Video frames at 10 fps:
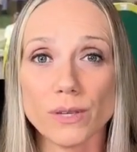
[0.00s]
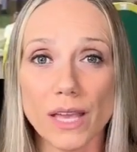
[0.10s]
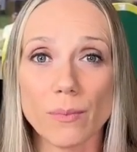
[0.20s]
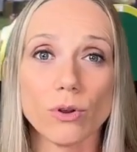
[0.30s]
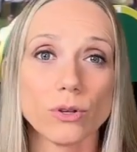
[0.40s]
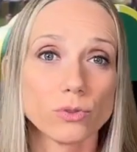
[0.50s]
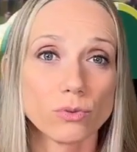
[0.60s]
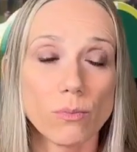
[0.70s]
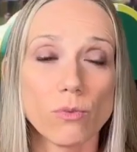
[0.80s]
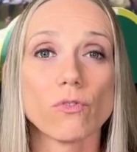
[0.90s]
able to
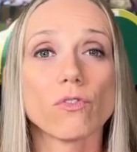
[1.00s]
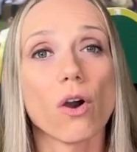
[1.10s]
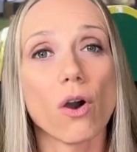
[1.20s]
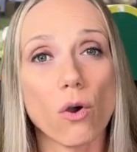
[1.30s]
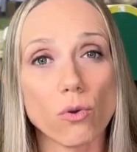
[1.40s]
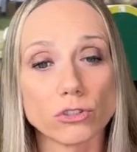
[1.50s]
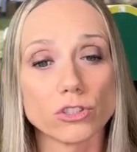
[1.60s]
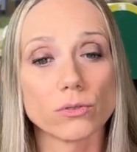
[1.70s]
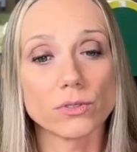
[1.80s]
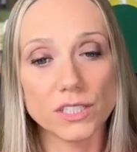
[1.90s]
remove
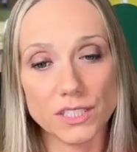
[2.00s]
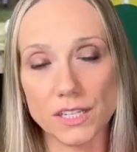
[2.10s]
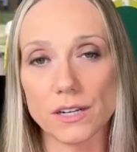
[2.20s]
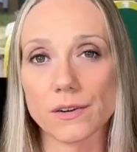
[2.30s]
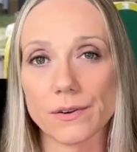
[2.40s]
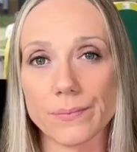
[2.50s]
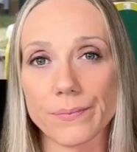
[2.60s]
also the sealer.